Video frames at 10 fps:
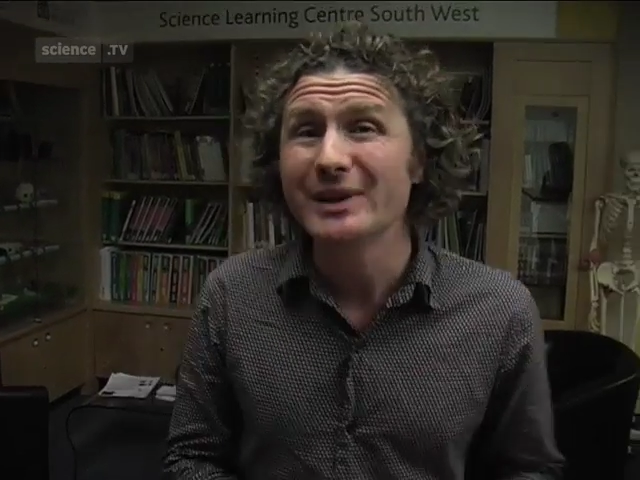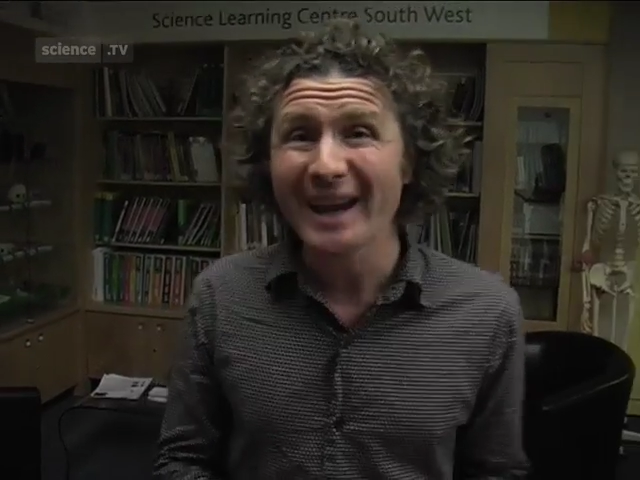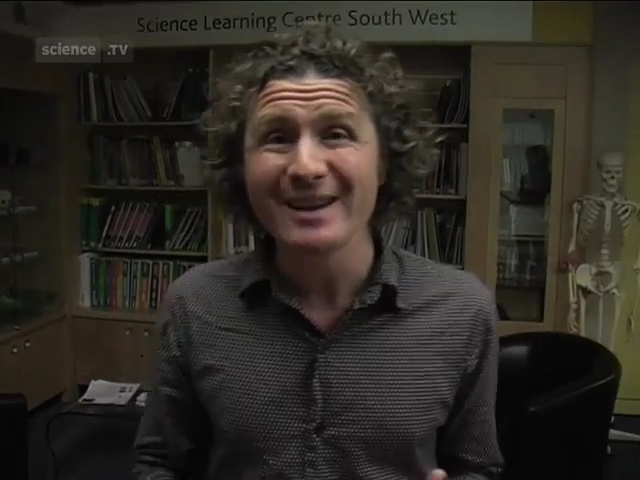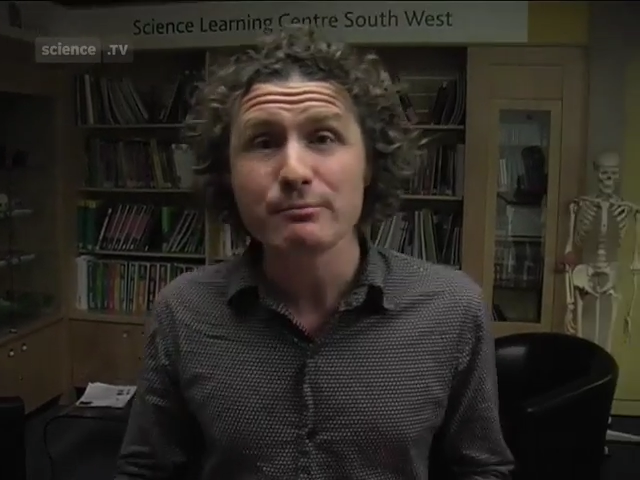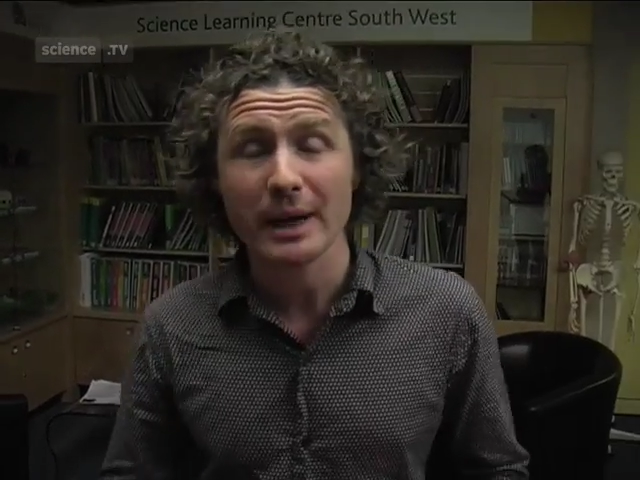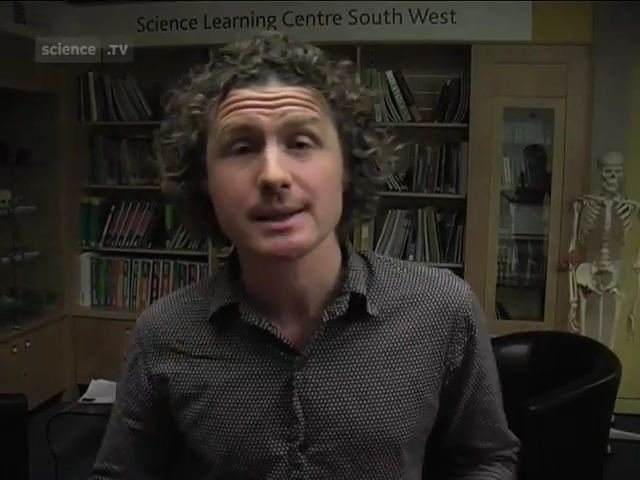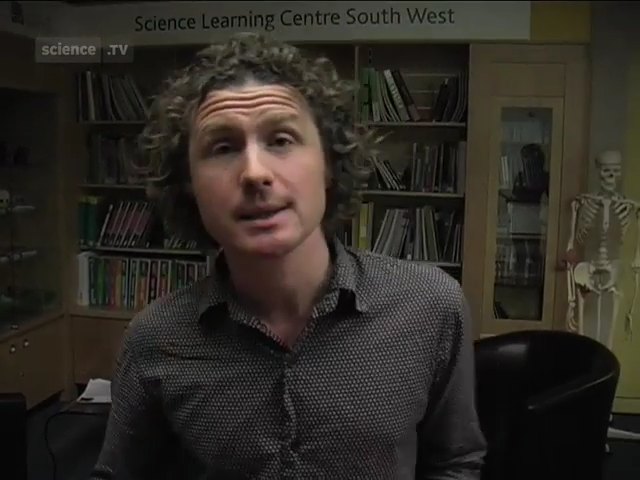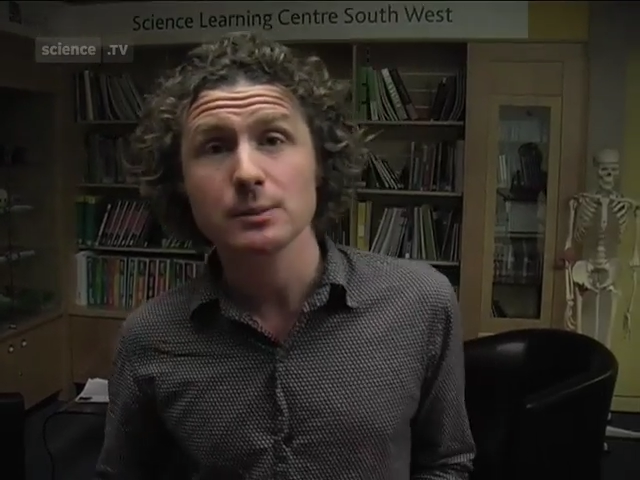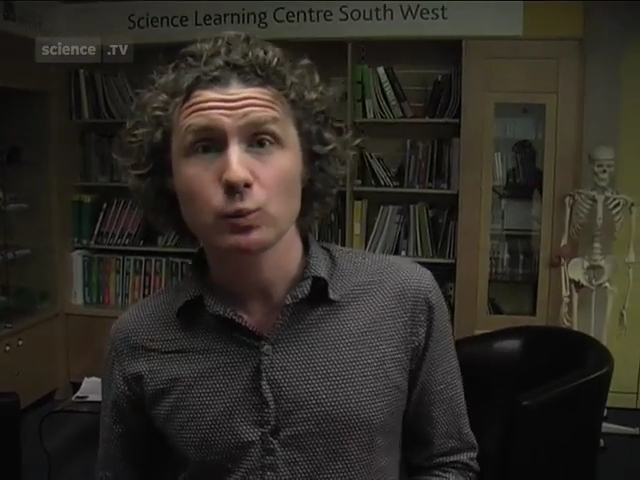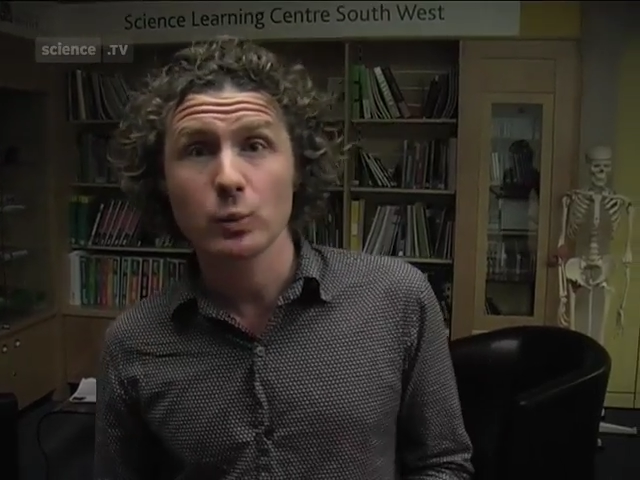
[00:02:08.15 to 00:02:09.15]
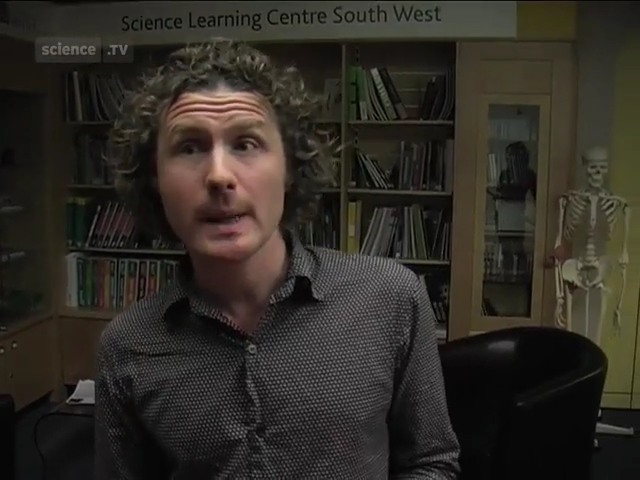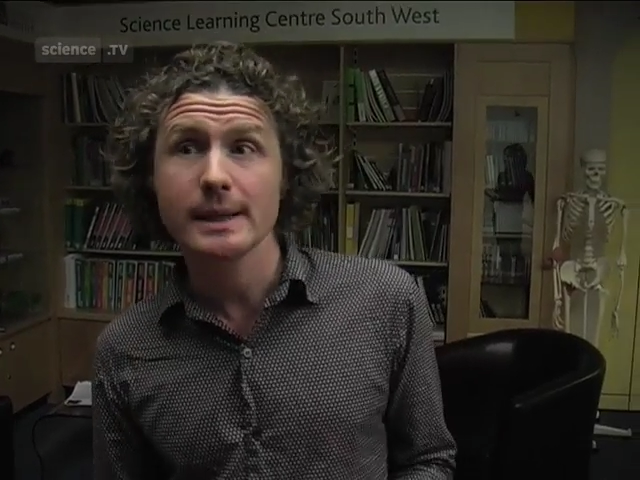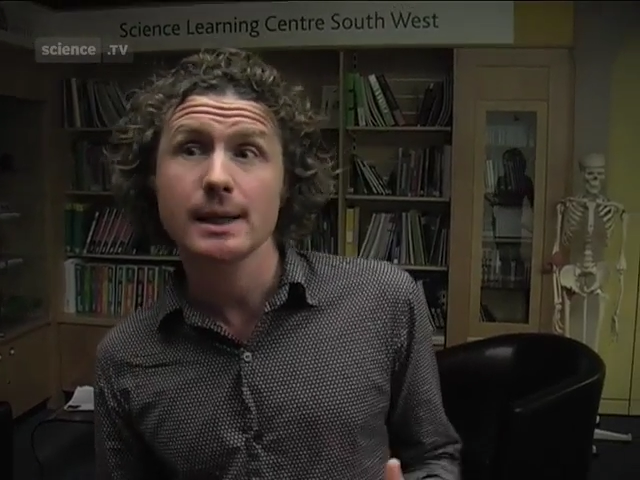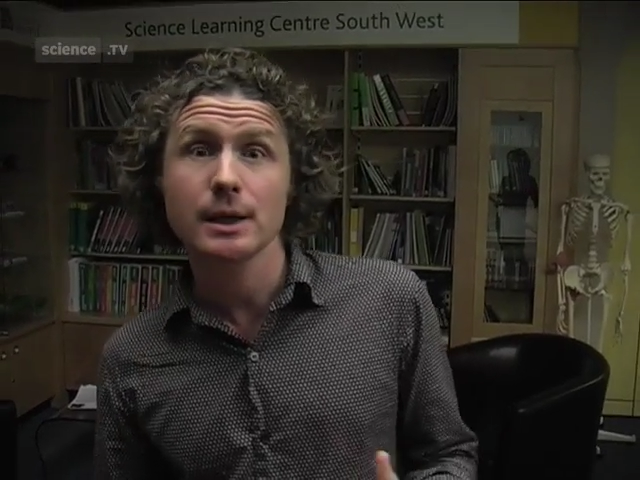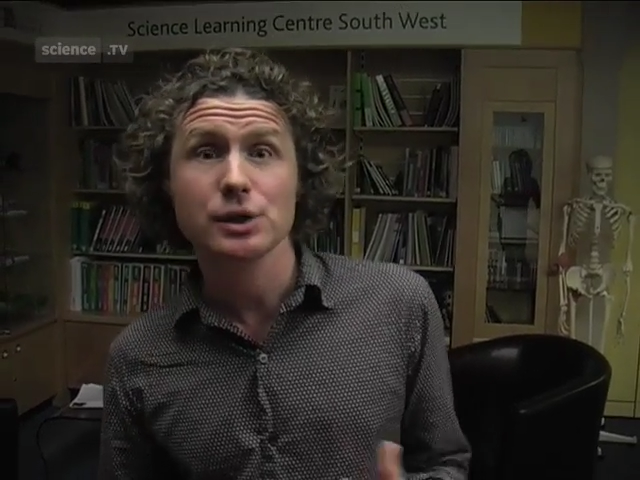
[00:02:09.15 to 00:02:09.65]
getting better when they
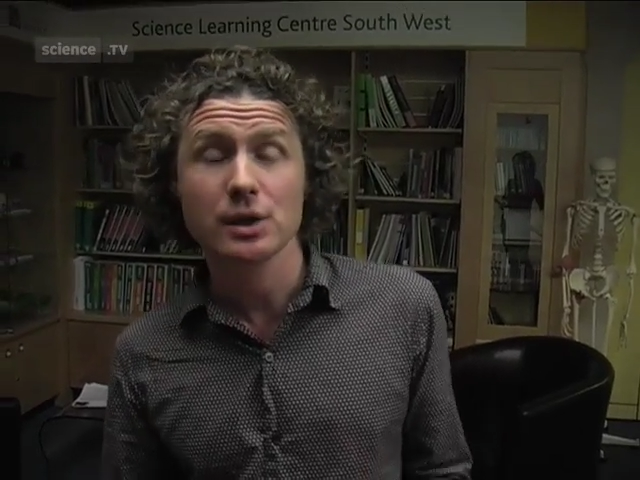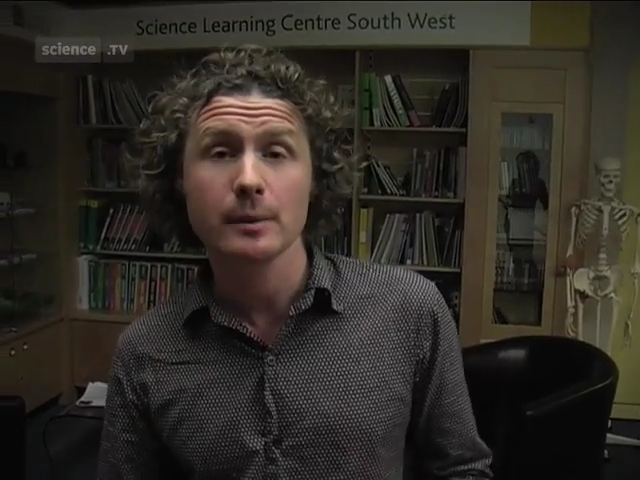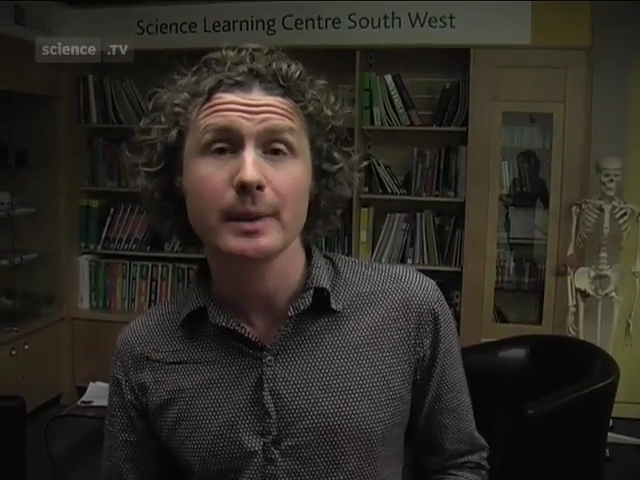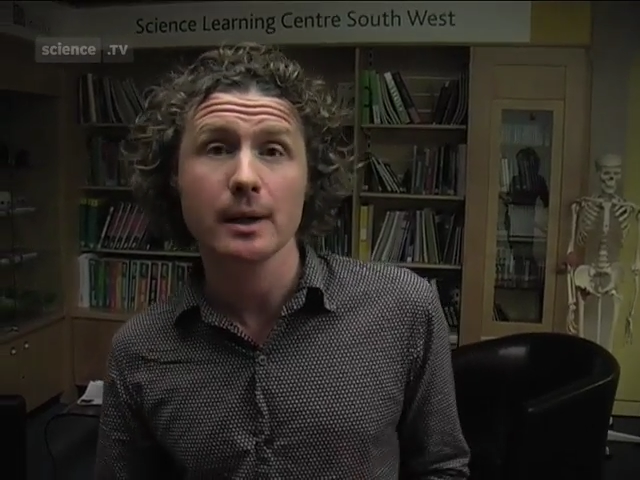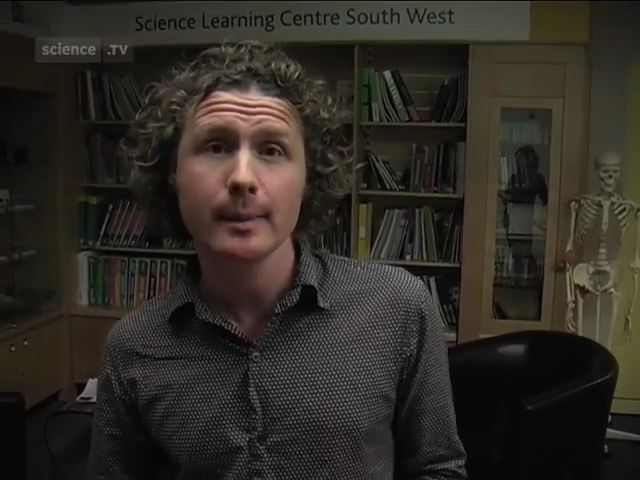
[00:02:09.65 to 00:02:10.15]
take a sugar pill,